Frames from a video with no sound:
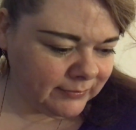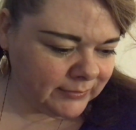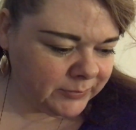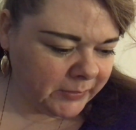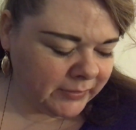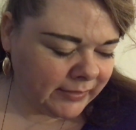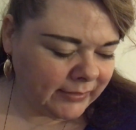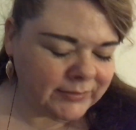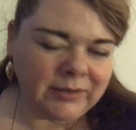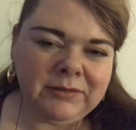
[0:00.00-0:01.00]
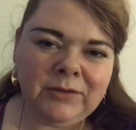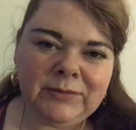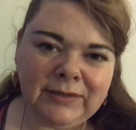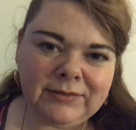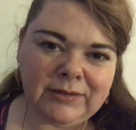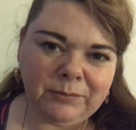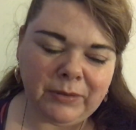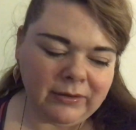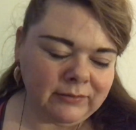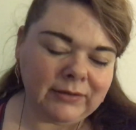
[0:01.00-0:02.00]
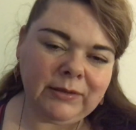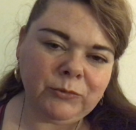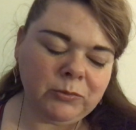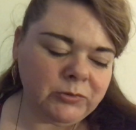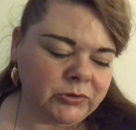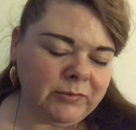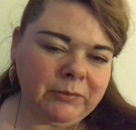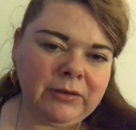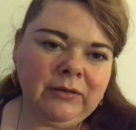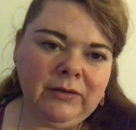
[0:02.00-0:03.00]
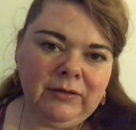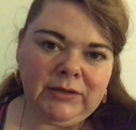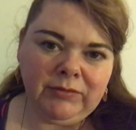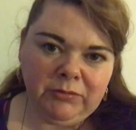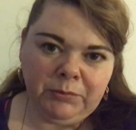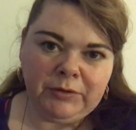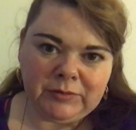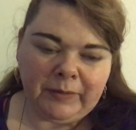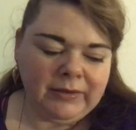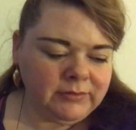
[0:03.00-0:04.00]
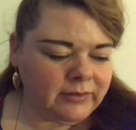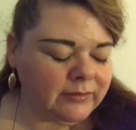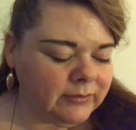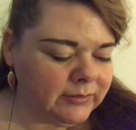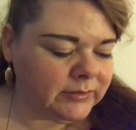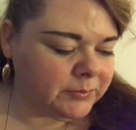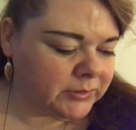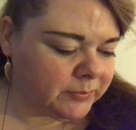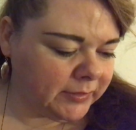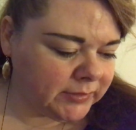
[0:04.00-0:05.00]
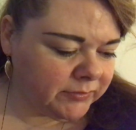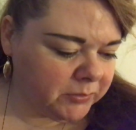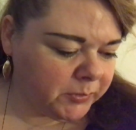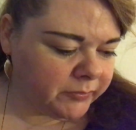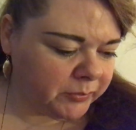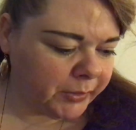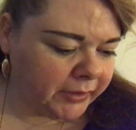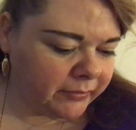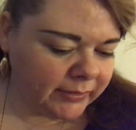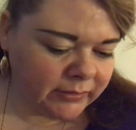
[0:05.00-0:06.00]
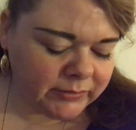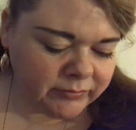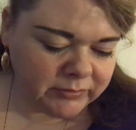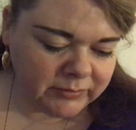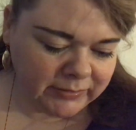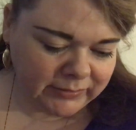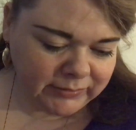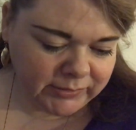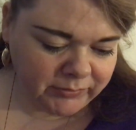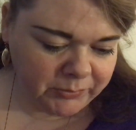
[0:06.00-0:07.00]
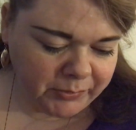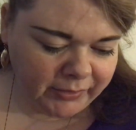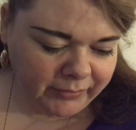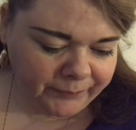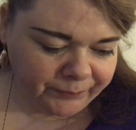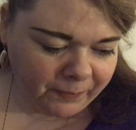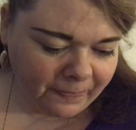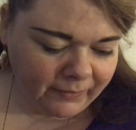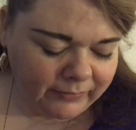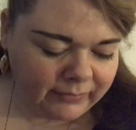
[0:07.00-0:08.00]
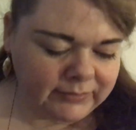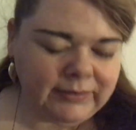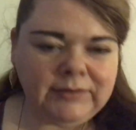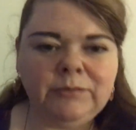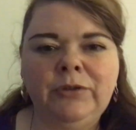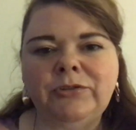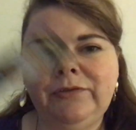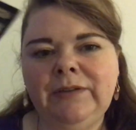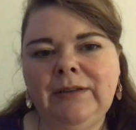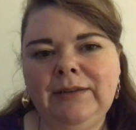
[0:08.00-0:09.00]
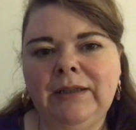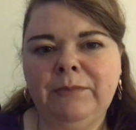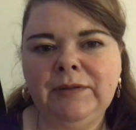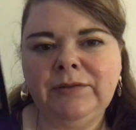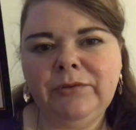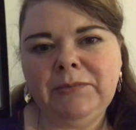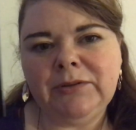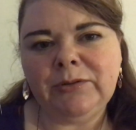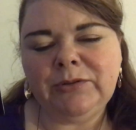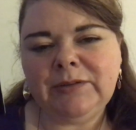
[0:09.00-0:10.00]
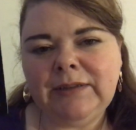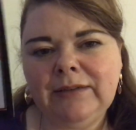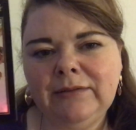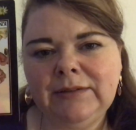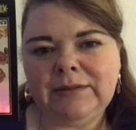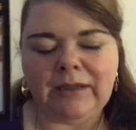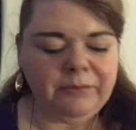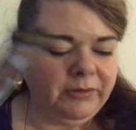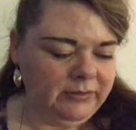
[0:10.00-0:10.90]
spirit are kind of saying, you know, take a step back and let them come to you. Maybe give them a bit of space. I think they need a bit of space. Give them a bit of a break right now. Give it a break. Yeah, the nicer ones, you feel like they're missing from your social circle. This is them.